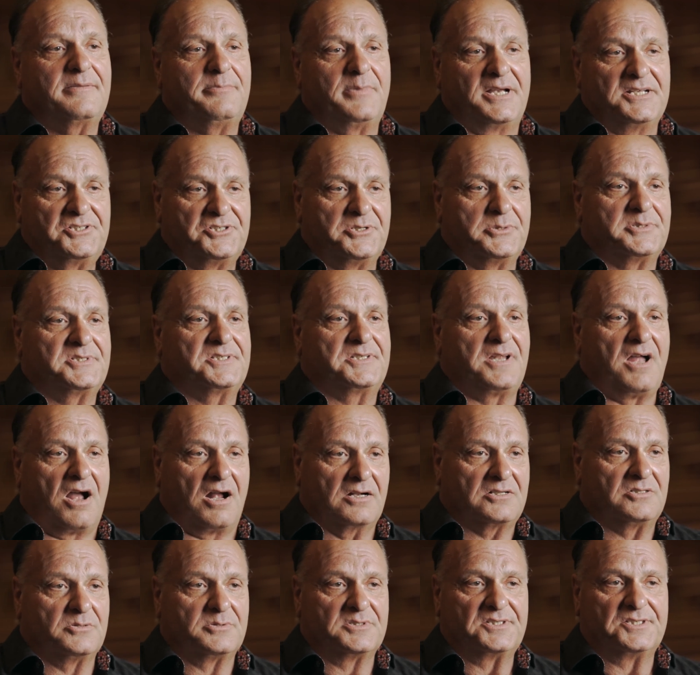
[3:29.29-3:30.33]
my Jewish
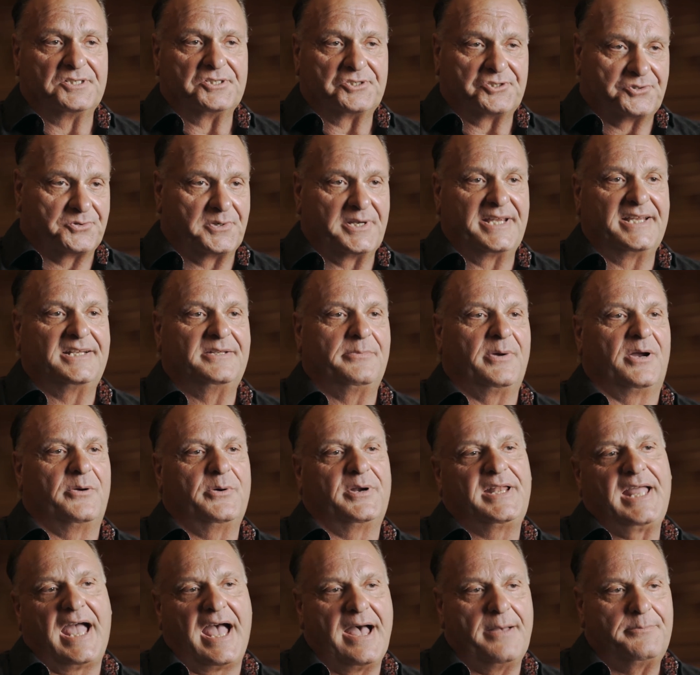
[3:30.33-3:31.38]
doctor was intrigued by
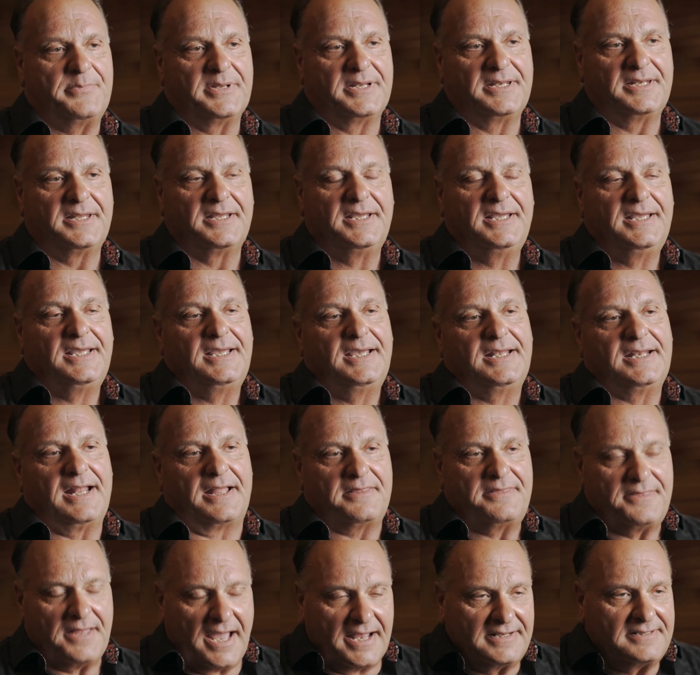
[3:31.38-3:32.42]
what happened. I
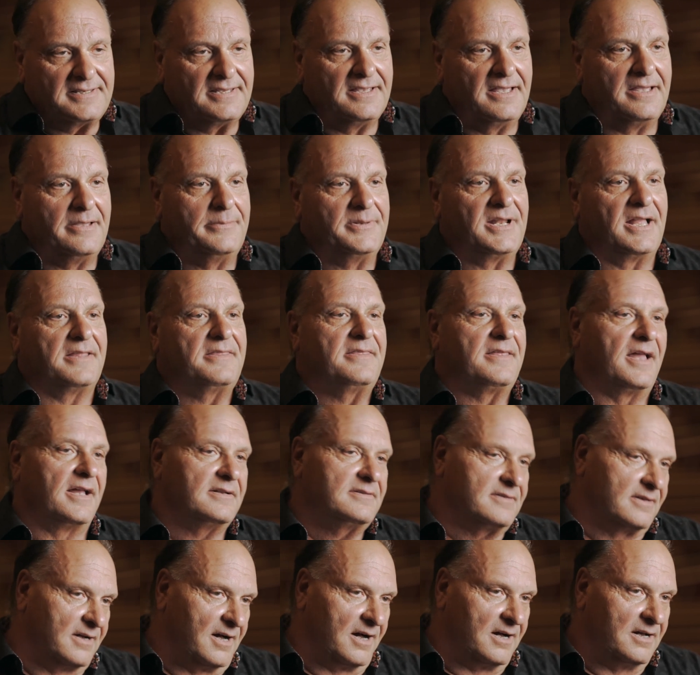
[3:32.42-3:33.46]
thanked him and I
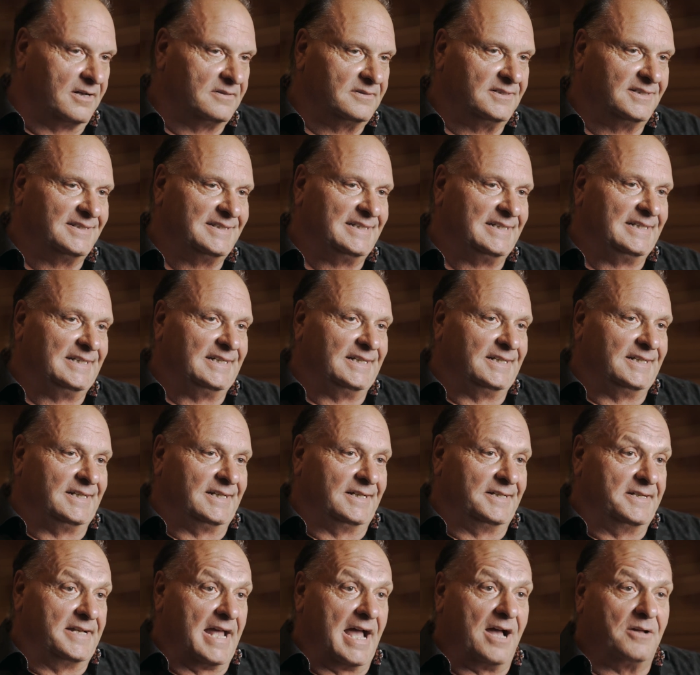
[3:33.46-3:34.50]
thanked God.
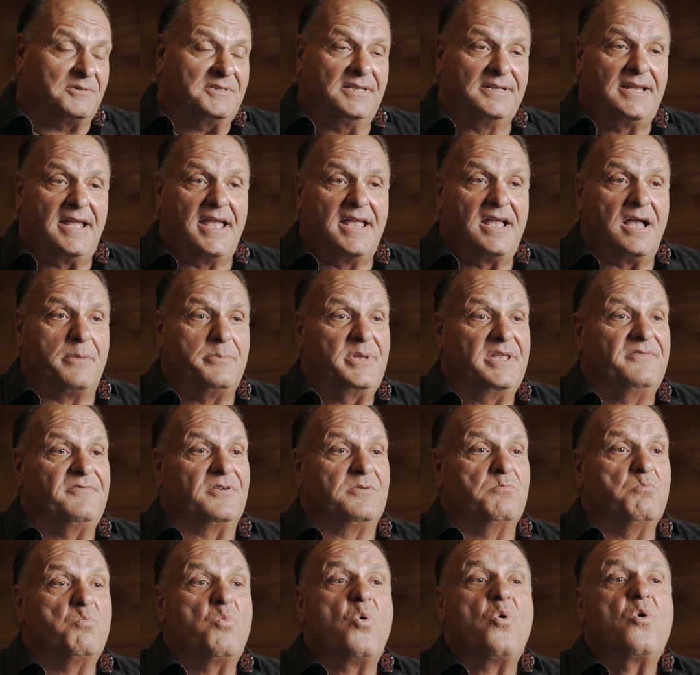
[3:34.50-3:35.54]
Now today I'm
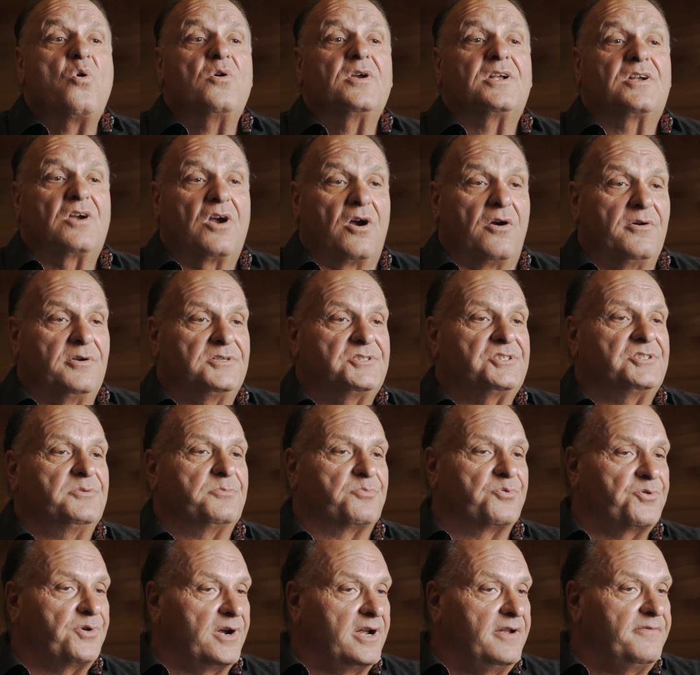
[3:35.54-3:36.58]
even more encouraged to
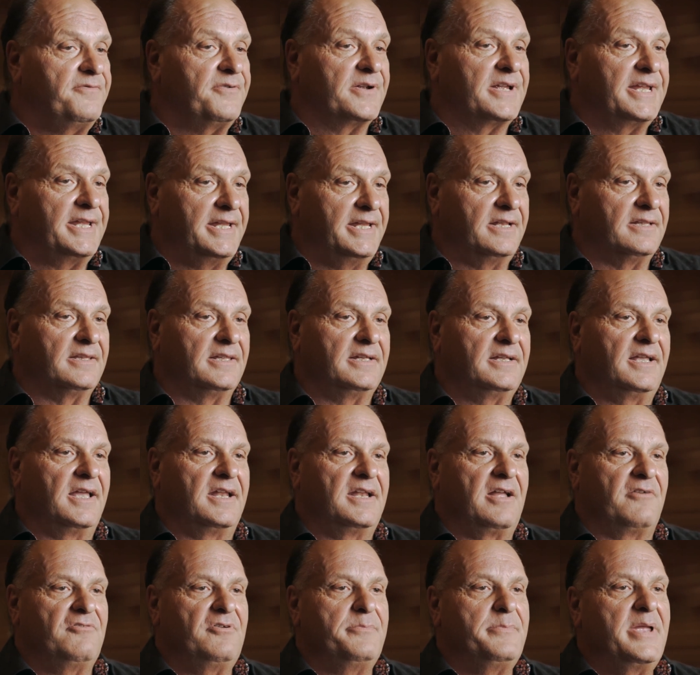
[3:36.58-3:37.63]
pray for healing,
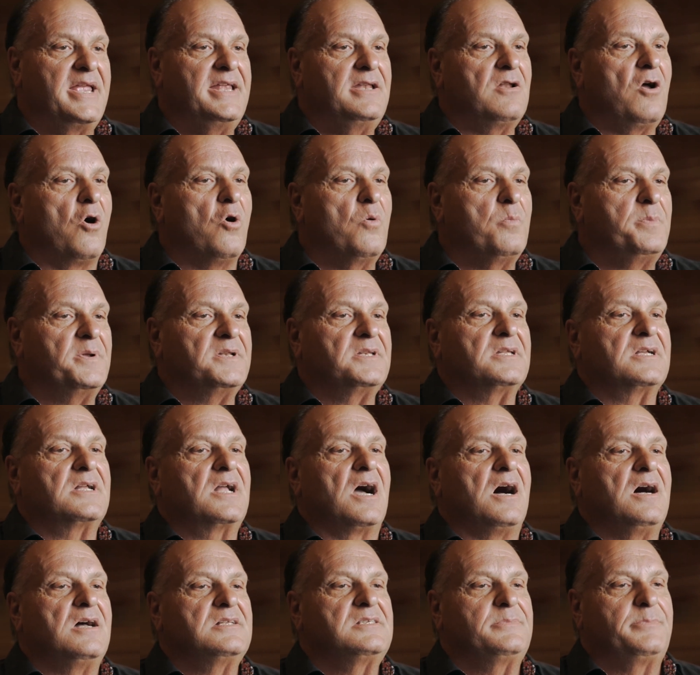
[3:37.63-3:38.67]
and I remain open to
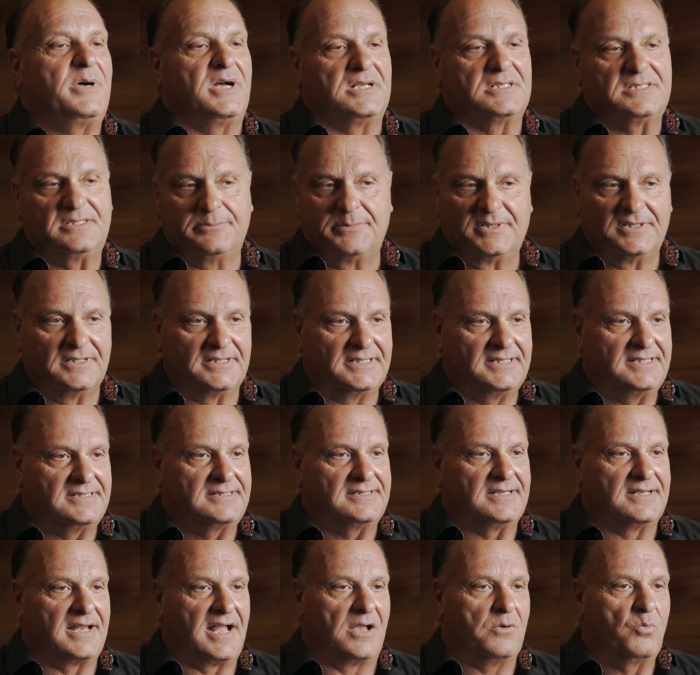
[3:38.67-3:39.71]
God's
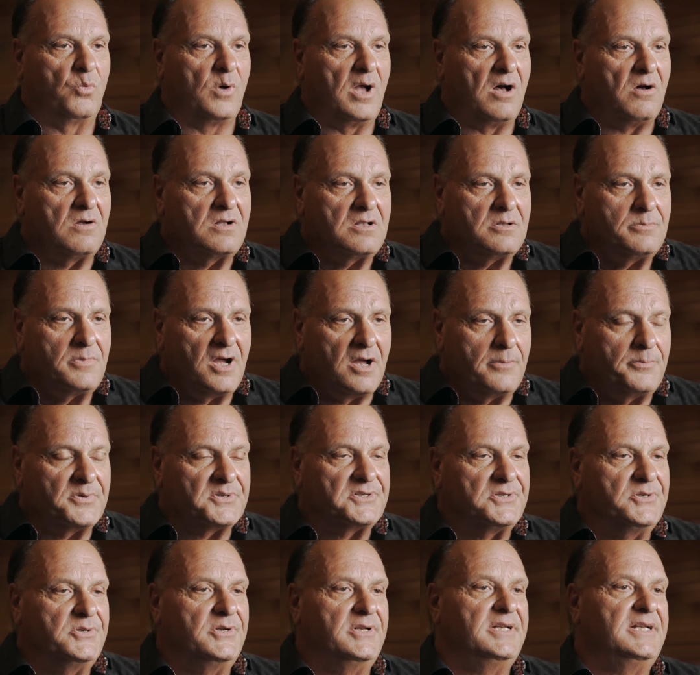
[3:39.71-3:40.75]
possibilities, and I welcome
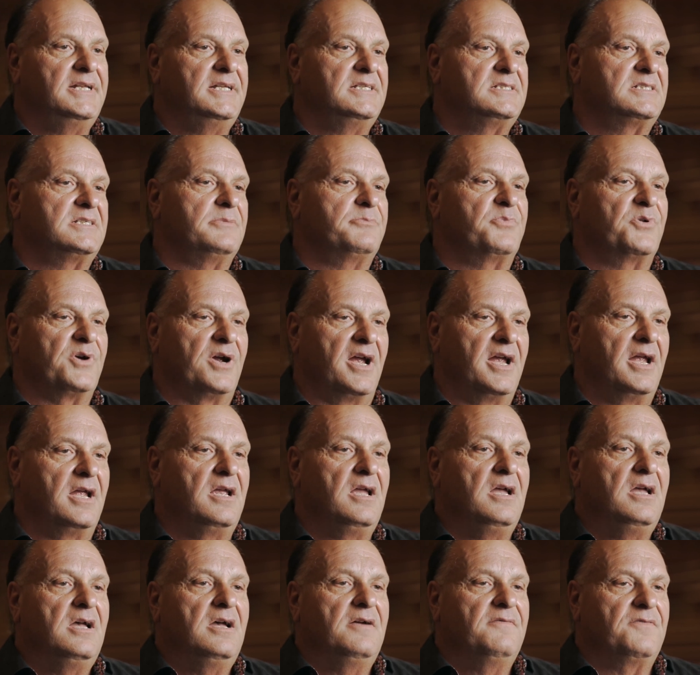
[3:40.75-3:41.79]
opportunities to pray
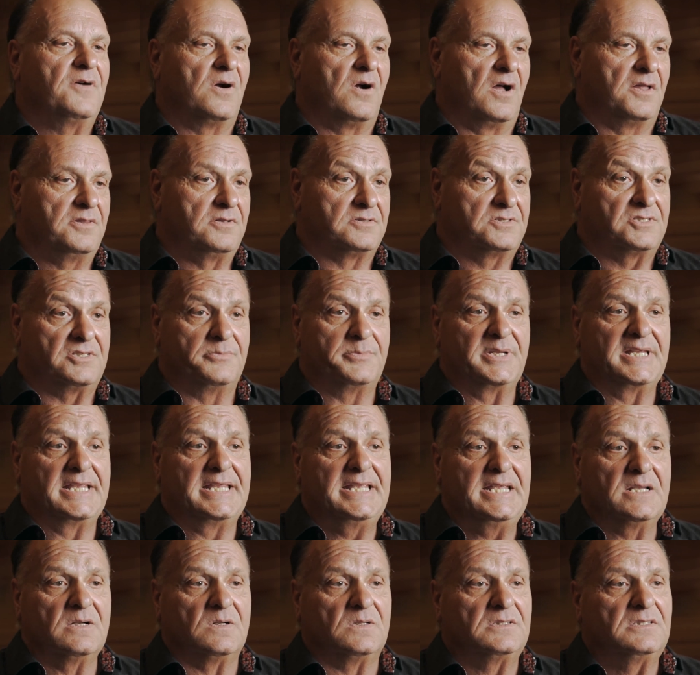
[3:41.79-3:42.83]
for others to be
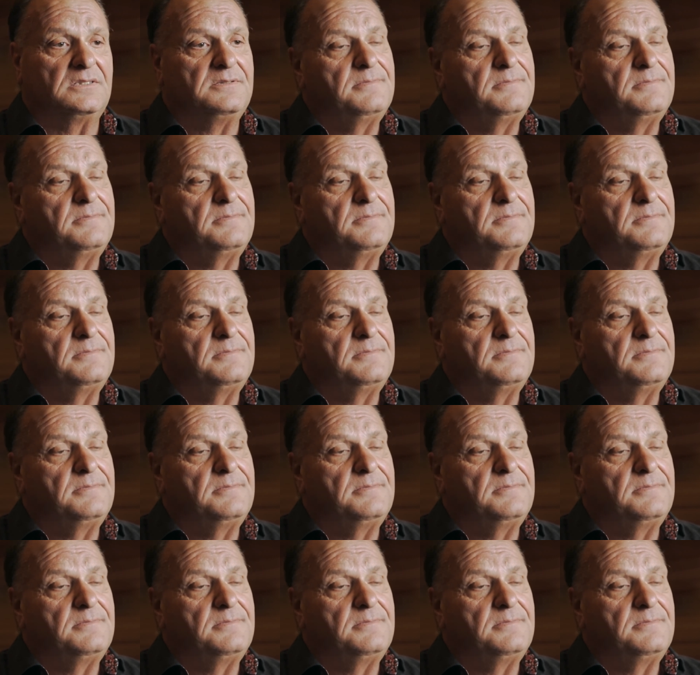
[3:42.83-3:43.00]
healed.